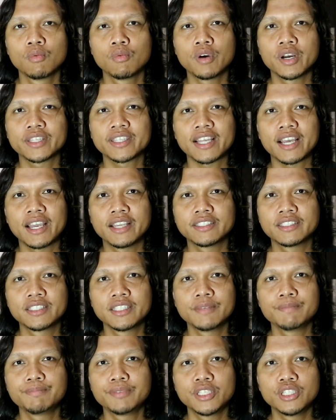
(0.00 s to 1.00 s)
what I
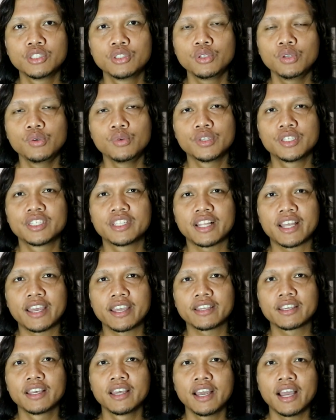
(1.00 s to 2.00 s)
simply do is
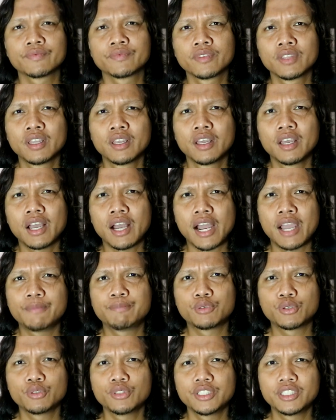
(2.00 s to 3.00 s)
like
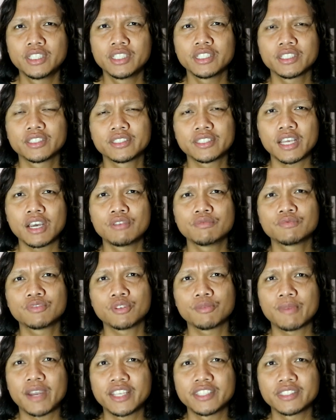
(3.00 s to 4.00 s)
I producing a sound
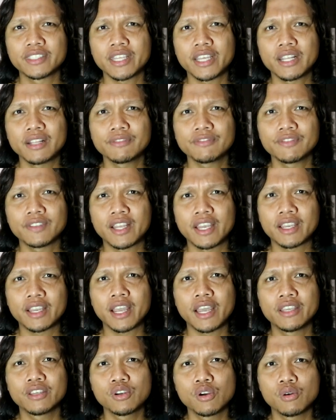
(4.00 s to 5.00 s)
for myself like
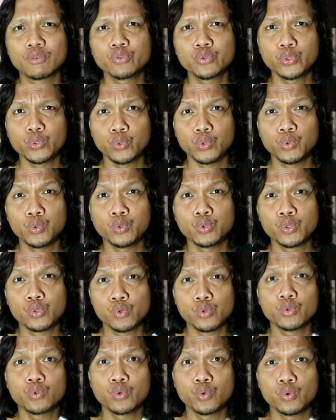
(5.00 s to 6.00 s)
I go do
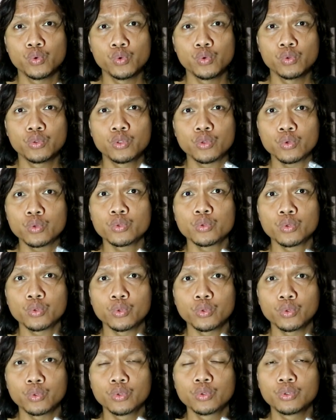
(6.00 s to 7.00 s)
do do do do
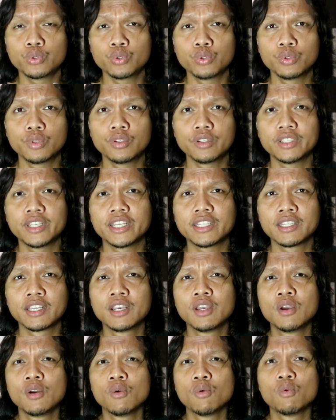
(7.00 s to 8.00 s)
do do do
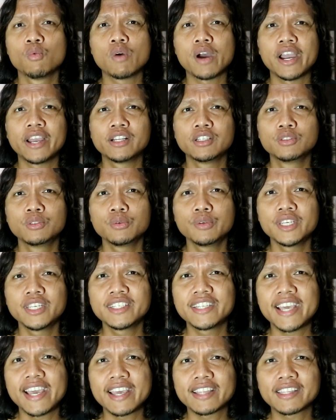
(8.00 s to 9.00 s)
while
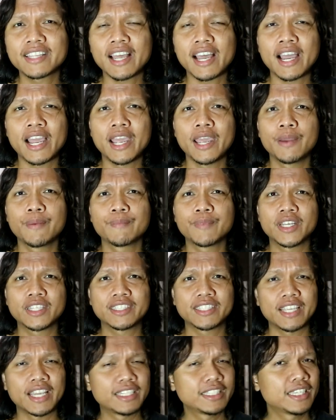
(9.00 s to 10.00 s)
doing that I am
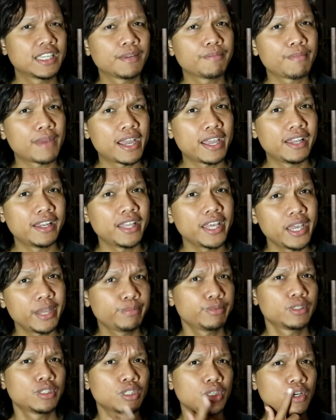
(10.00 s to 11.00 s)
attaching my
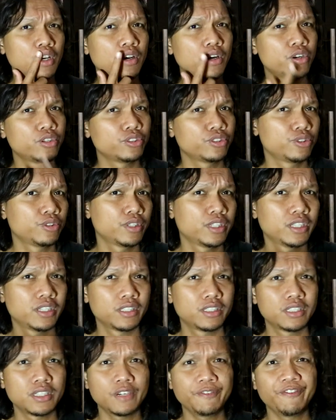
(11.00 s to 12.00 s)
lips onto
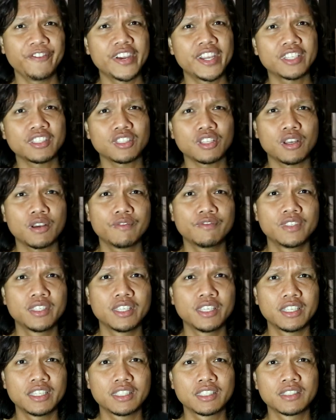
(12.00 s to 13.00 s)
the surface of
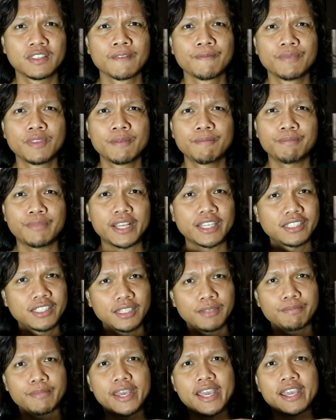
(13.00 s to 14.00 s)
this
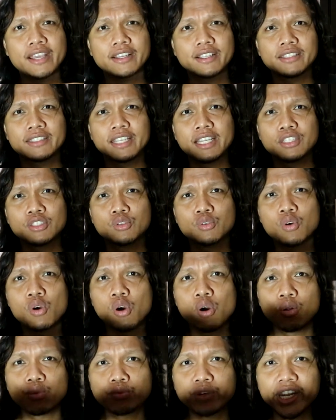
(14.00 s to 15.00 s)
plastic bag that you
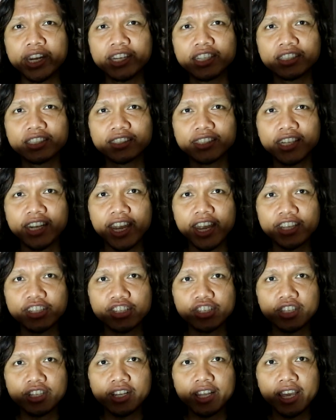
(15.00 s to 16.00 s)
already
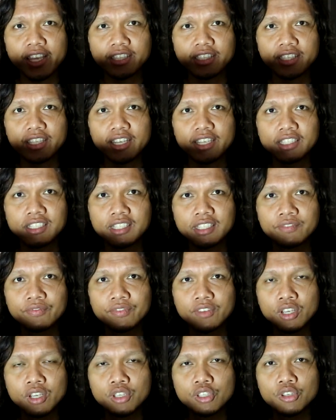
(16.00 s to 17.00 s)
stretched like
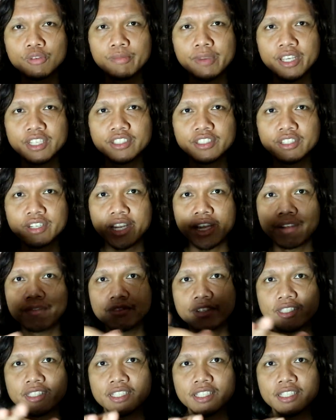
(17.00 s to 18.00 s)
this you make sure
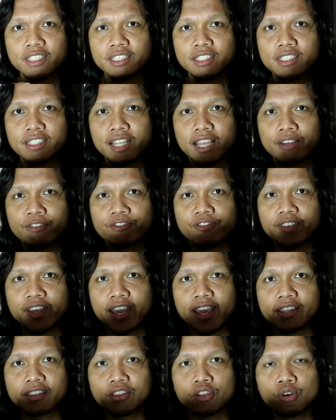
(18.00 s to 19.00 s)
everything is like
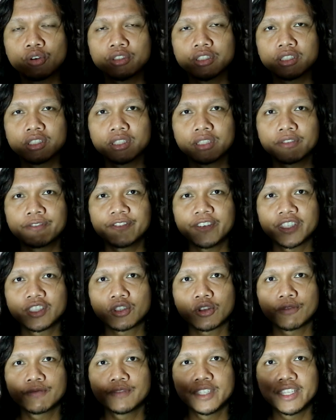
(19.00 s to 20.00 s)
flat on the
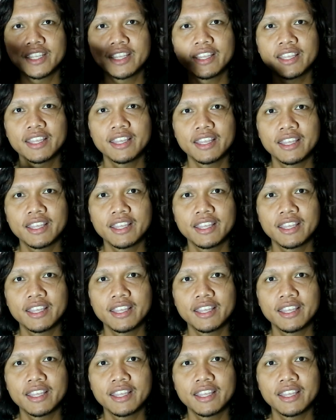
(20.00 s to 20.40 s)
surface of the